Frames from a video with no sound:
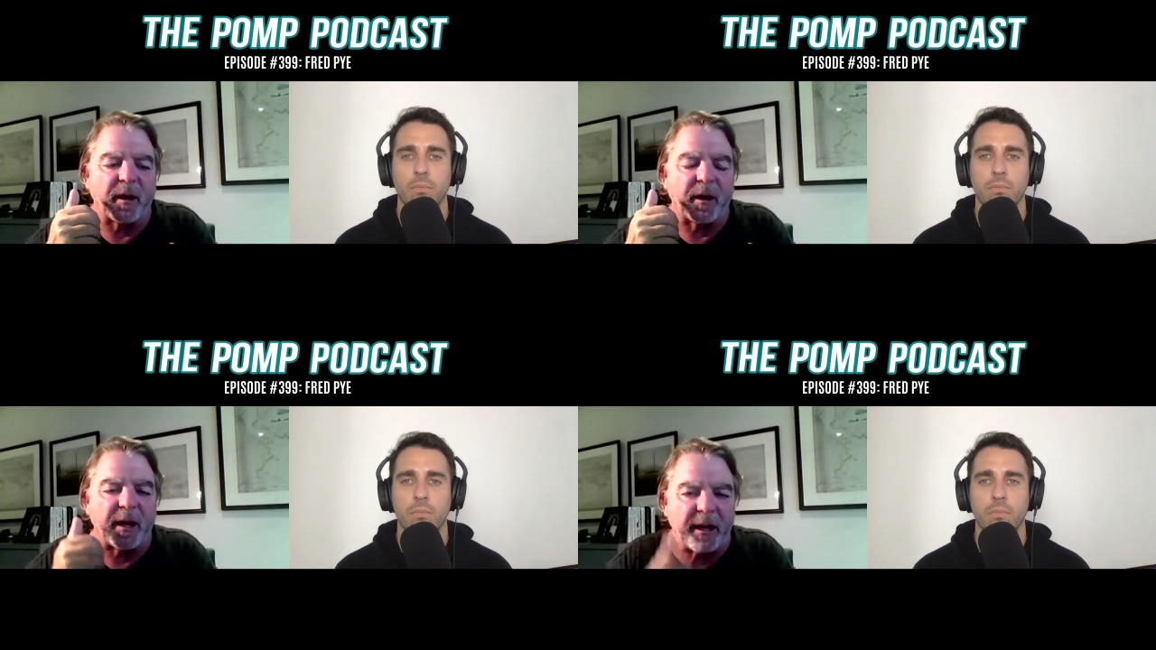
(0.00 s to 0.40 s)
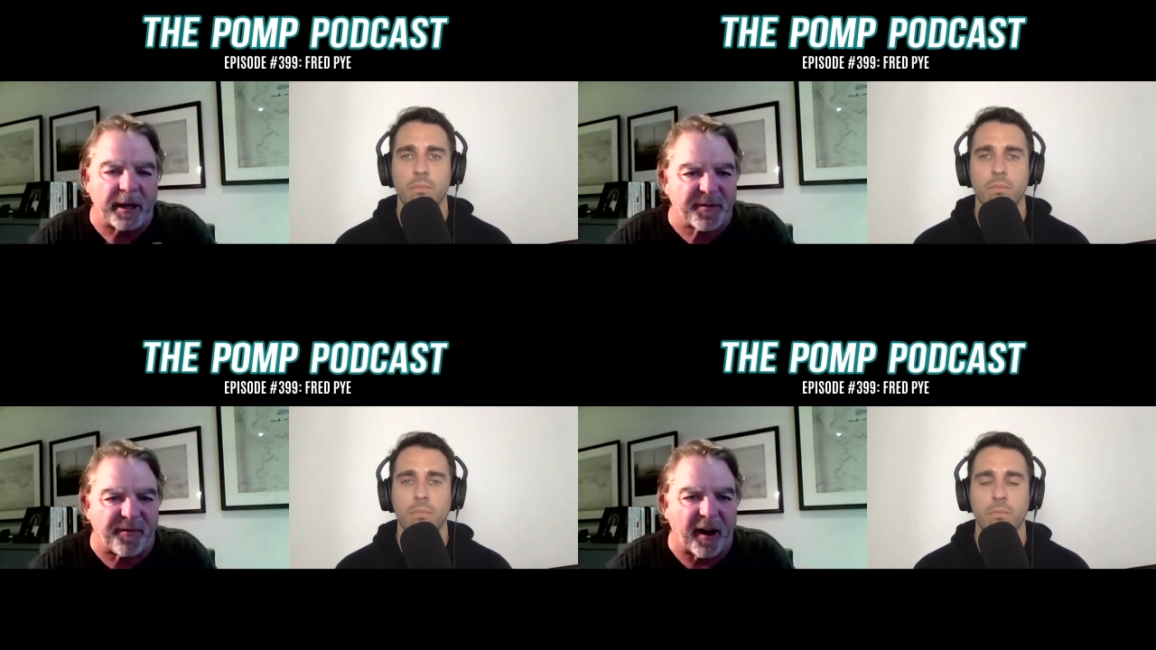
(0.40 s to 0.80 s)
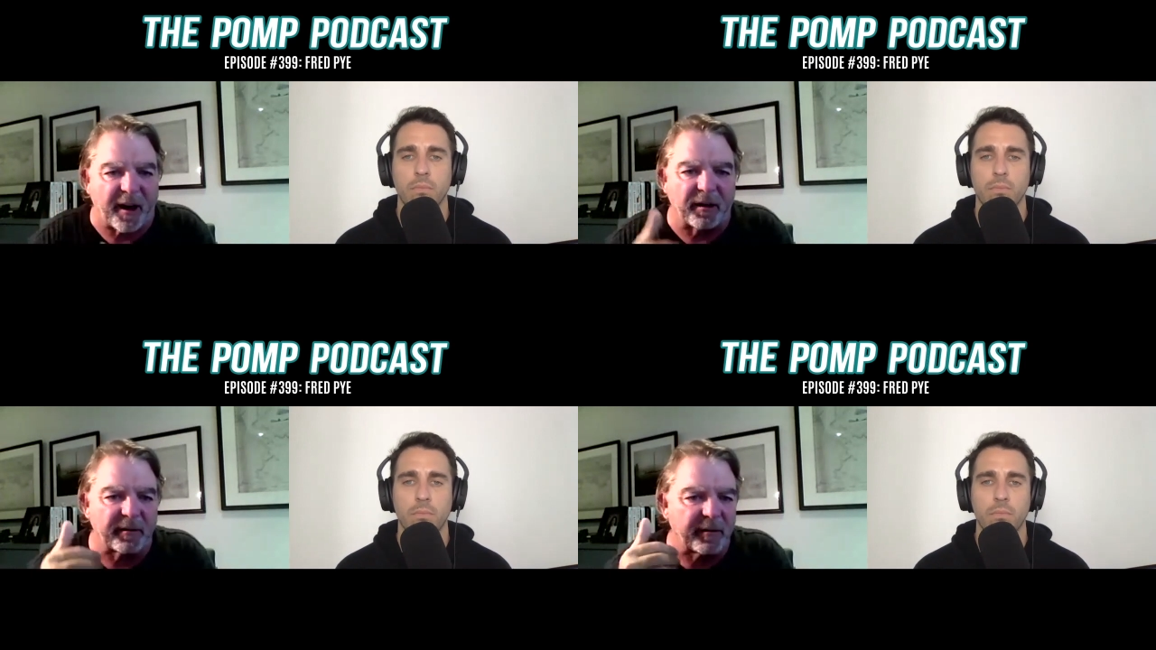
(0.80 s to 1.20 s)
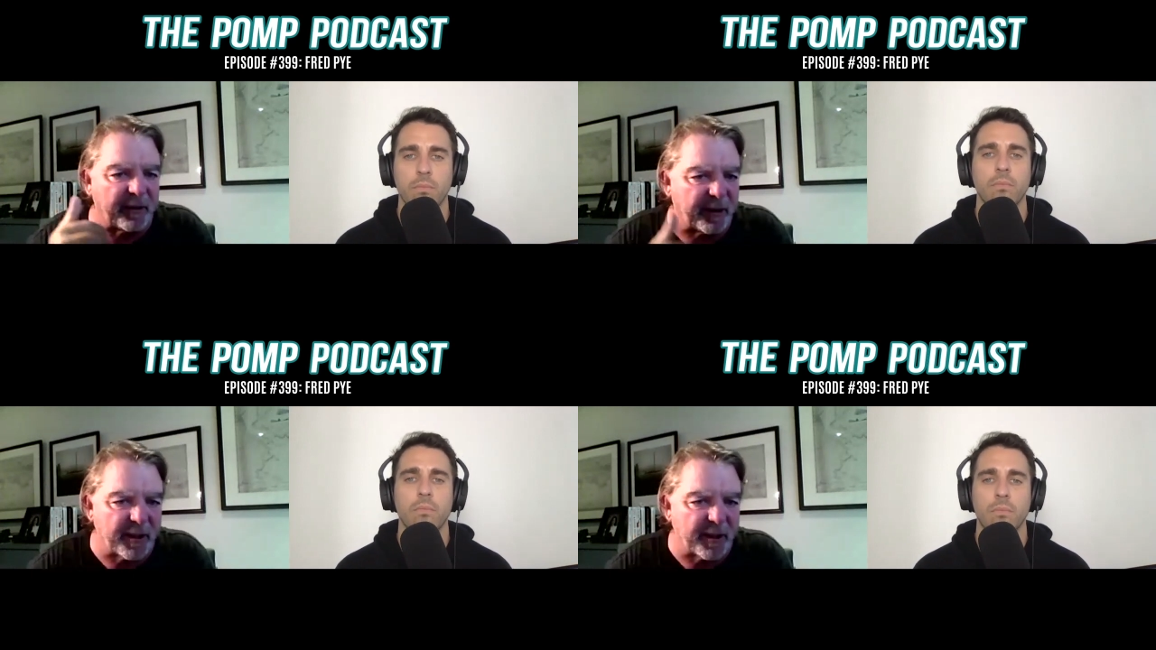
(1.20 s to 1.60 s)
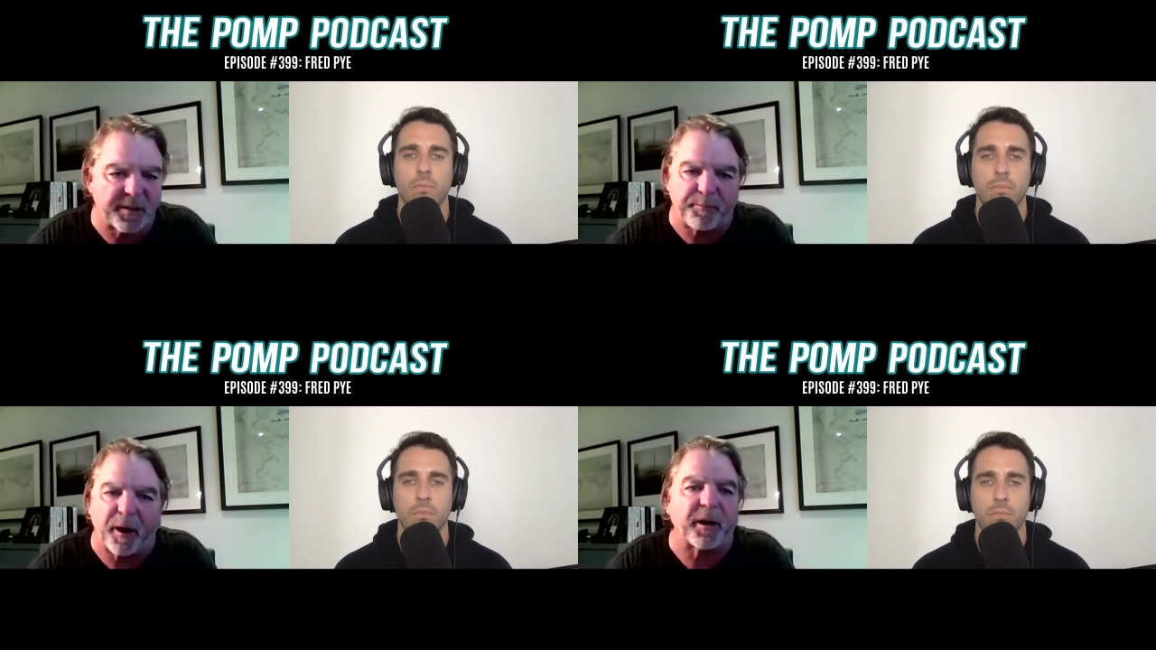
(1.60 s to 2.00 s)
Speaker 1: is filed. It is
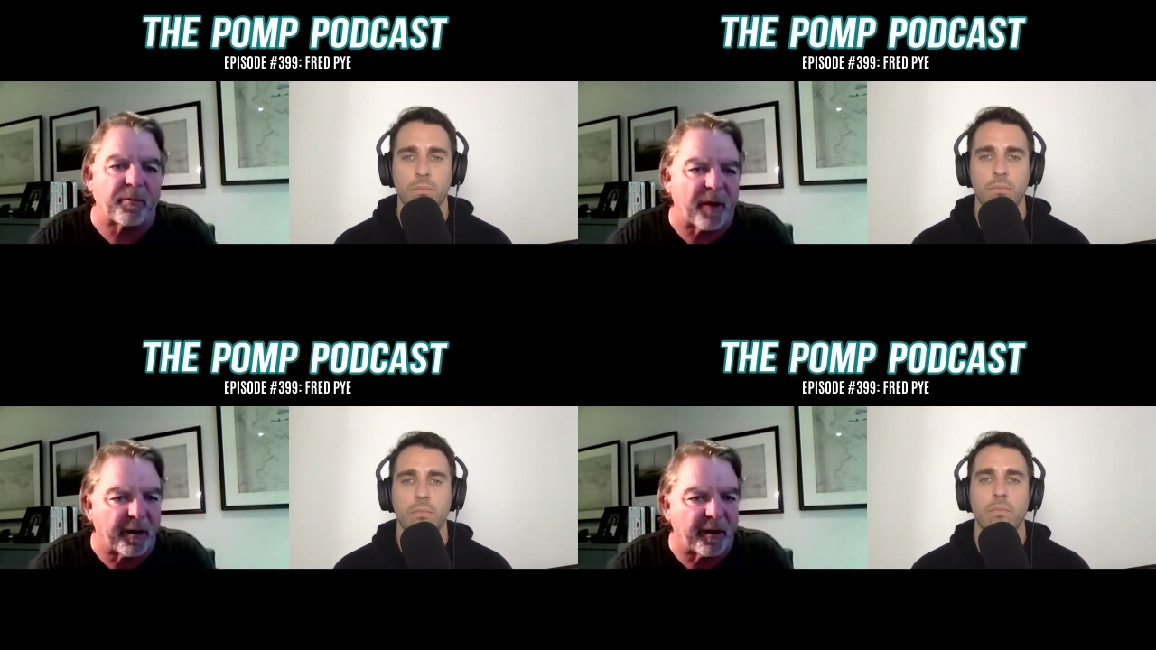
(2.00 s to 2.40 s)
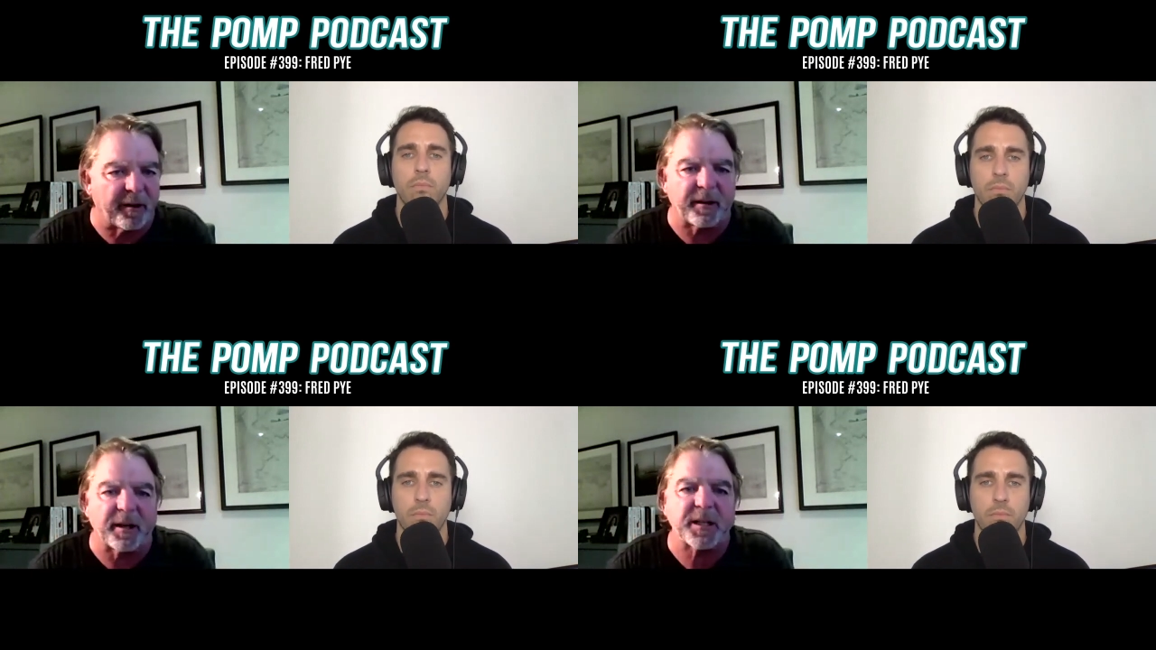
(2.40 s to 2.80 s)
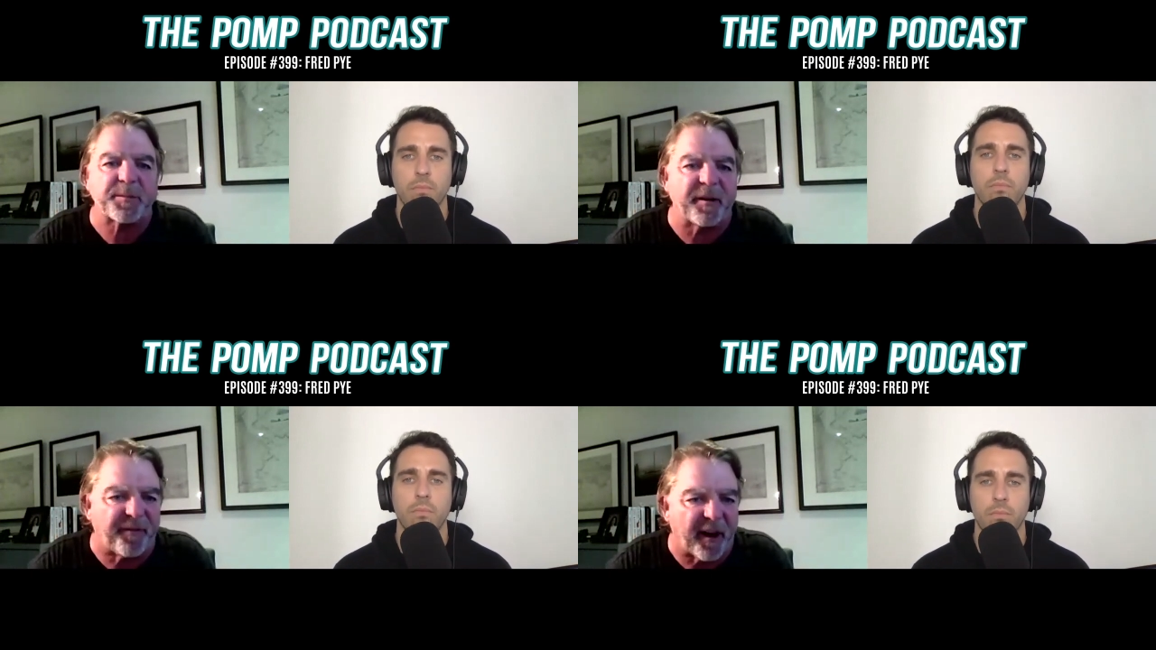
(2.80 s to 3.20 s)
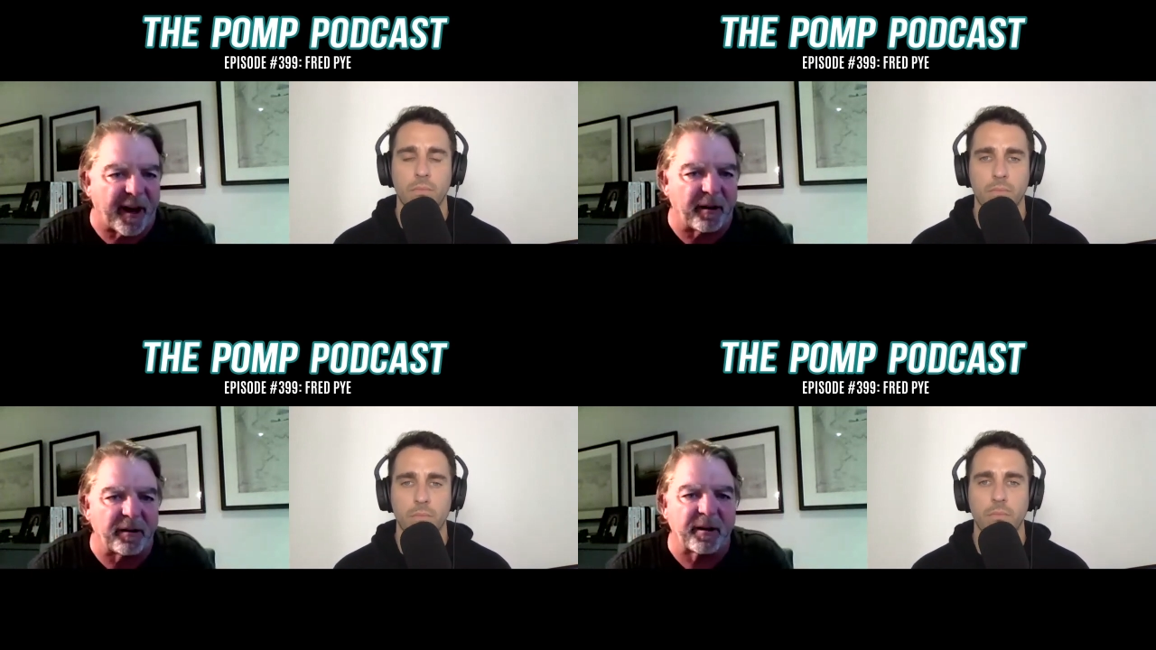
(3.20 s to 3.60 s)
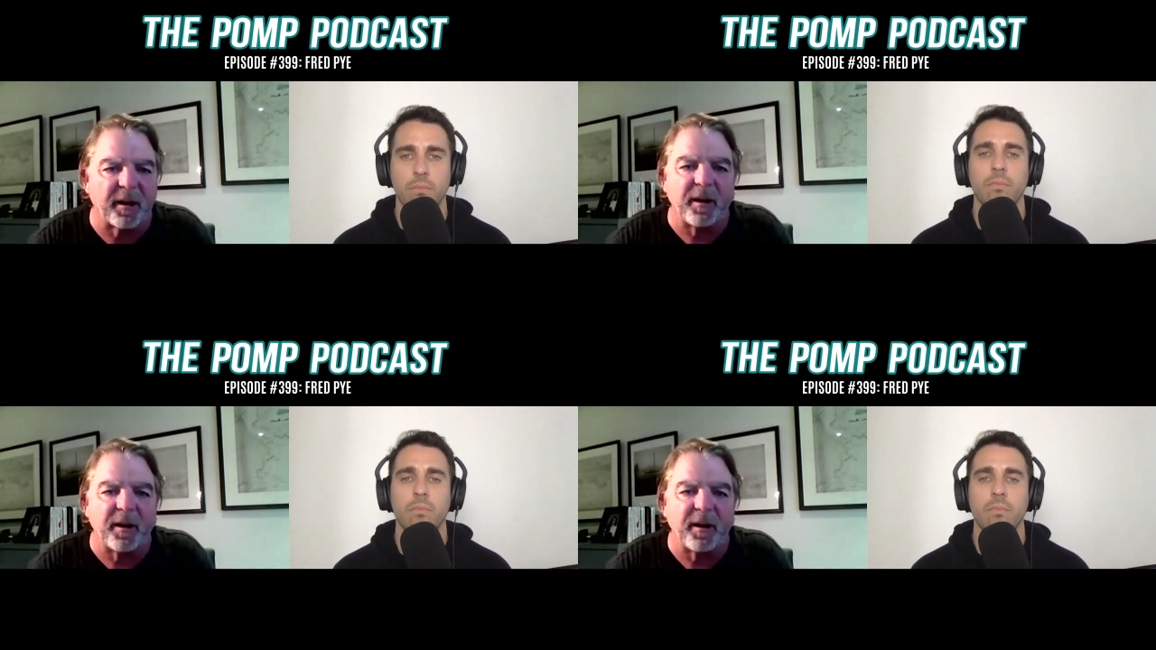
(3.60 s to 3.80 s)
public record that it's been filed.